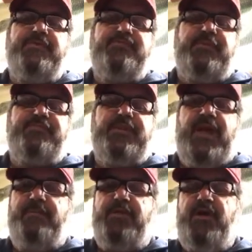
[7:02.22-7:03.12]
in the description
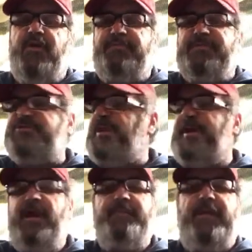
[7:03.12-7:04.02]
down below. Please
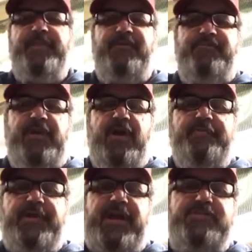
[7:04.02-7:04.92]
check out my
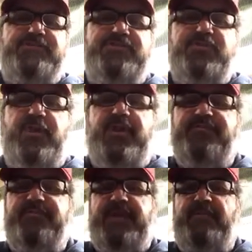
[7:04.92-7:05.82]
Patreon page and join
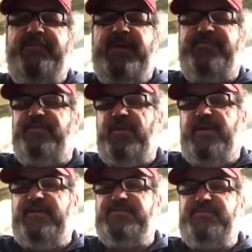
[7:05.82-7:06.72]
us and become a
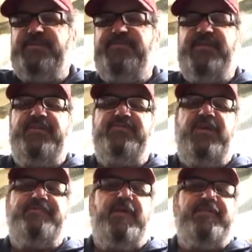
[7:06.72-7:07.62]
Patreon. There's some inside
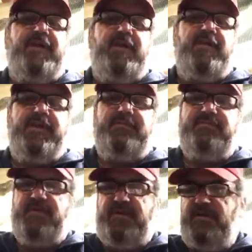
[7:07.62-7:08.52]
stuff on there
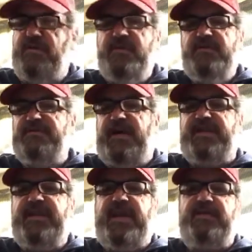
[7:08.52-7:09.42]
that uh,
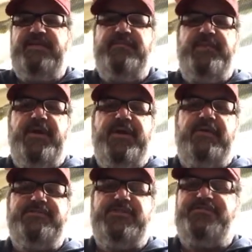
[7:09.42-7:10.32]
not getting out to everybody
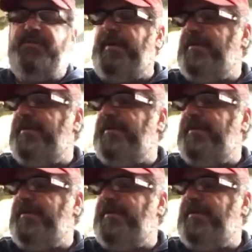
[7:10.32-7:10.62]
else, just for the